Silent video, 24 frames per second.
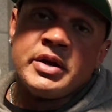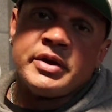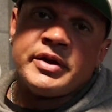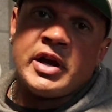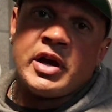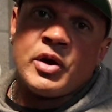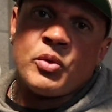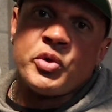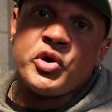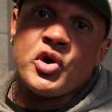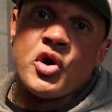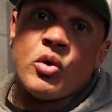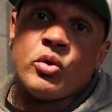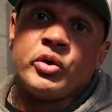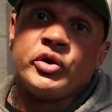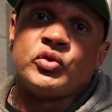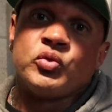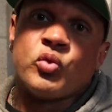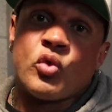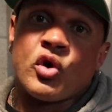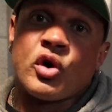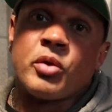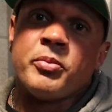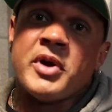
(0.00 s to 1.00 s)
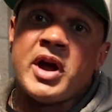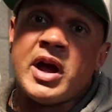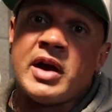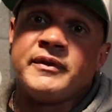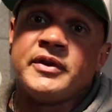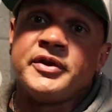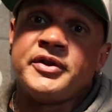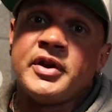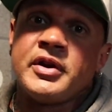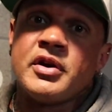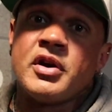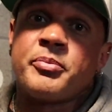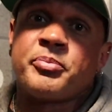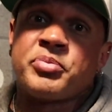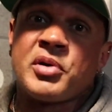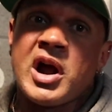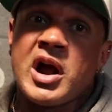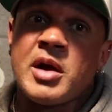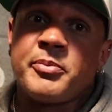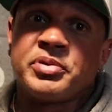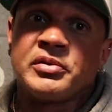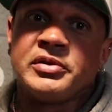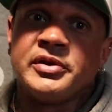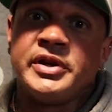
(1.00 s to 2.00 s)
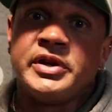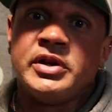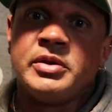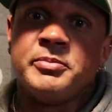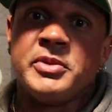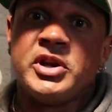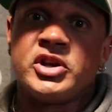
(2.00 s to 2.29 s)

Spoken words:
that we always warm everything up properly,